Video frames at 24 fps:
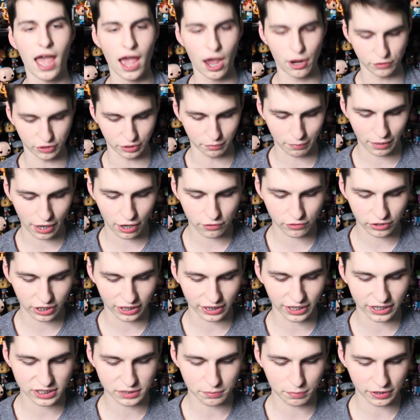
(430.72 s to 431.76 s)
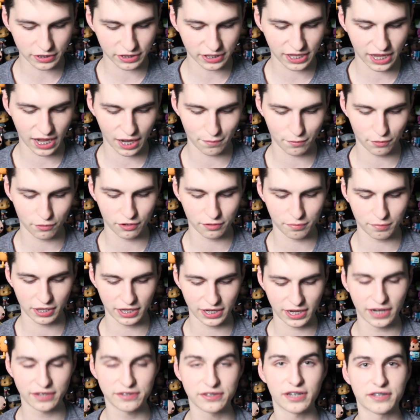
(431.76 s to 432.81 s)
out and about. And I like to bring the camera with me
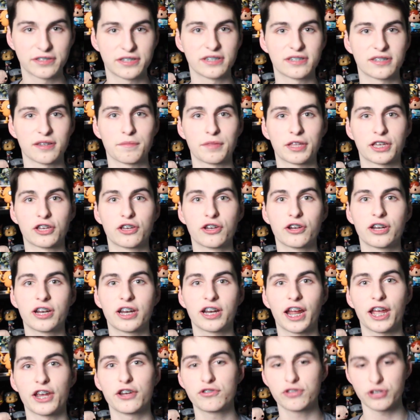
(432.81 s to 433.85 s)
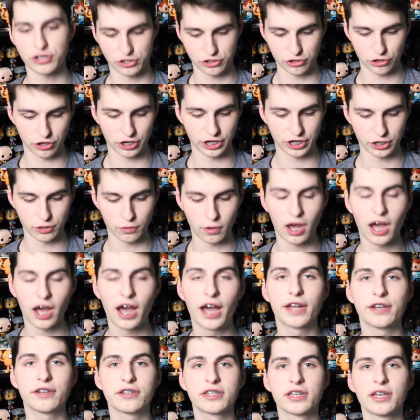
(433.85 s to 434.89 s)
in case I see something good, and I usually turn it into a
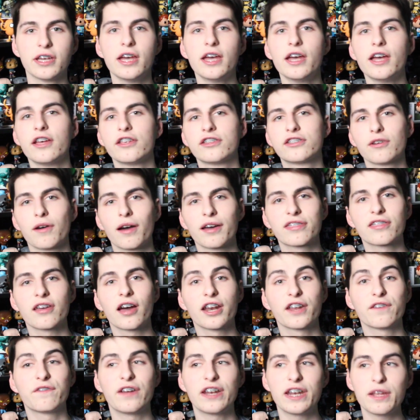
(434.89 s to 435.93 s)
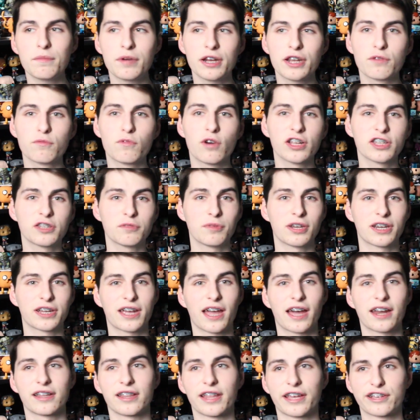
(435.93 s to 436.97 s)
hunt. So I thought if anybody wants me to
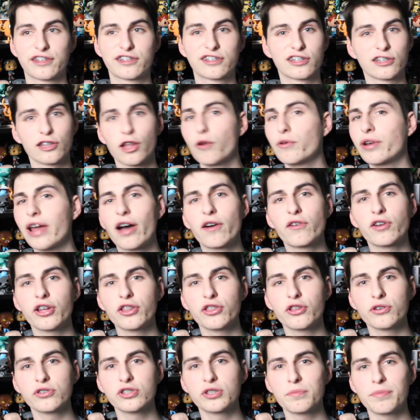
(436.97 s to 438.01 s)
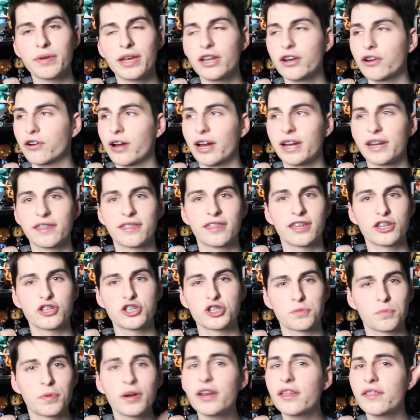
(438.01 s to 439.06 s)
kind of like slow down on those a bit or anything,
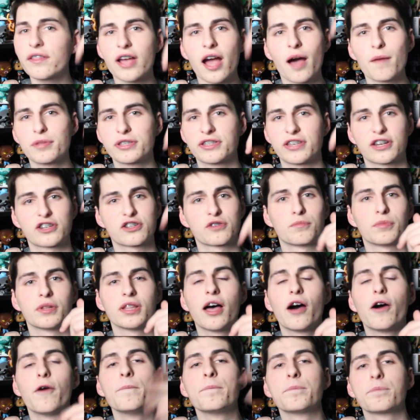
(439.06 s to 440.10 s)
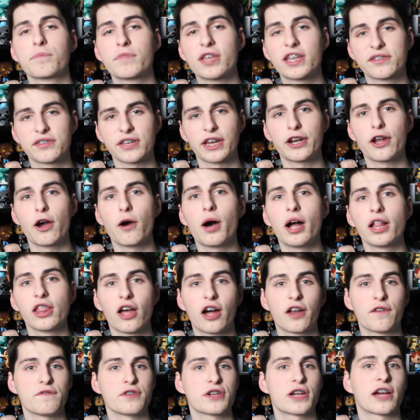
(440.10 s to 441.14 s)
just put it in the comment section below, because I know a
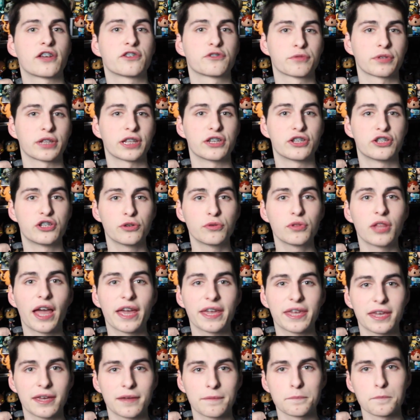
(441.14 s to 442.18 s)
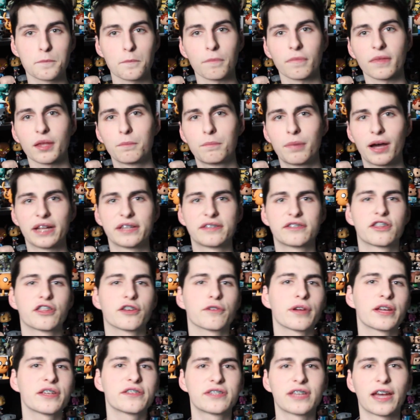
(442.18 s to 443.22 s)
lot of you guys really do like it. But
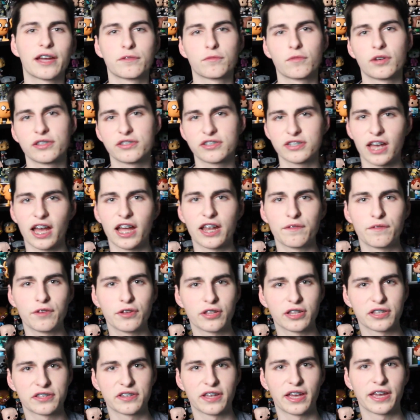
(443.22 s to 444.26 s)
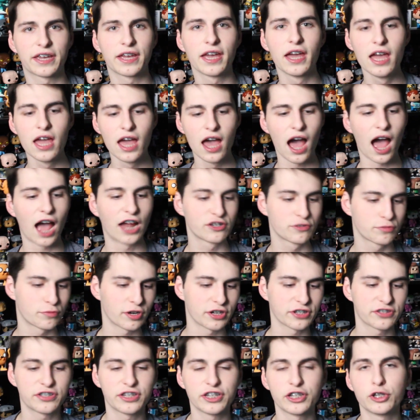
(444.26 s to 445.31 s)
there is that one side of you that's like, I just
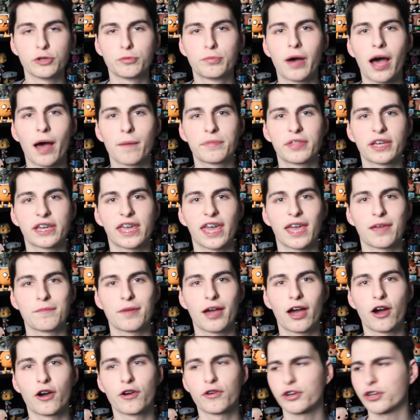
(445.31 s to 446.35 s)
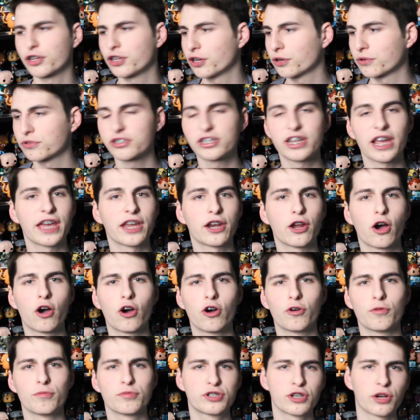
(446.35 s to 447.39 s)
want to see a new Pop that came out, or, you know, stay at
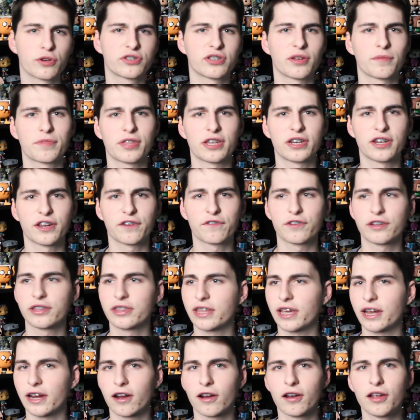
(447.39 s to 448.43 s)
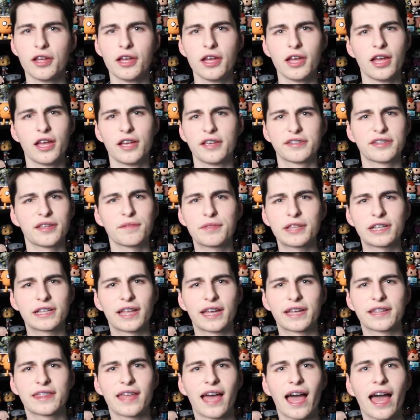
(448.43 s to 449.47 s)
home, show something different there, something
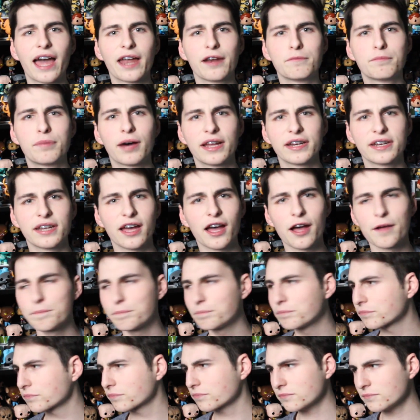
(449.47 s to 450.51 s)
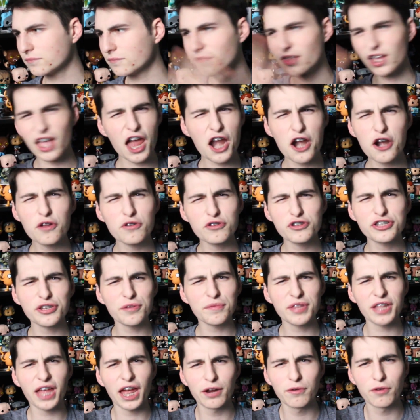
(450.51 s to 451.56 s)
like that. But I don't know, just
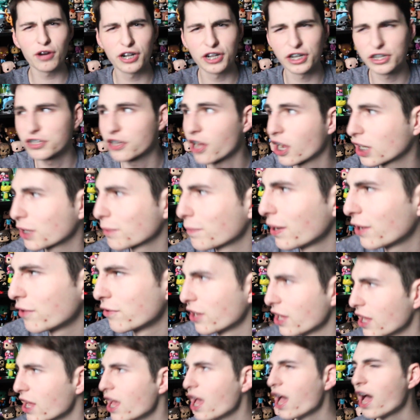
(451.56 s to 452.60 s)
something that I wanted to talk about.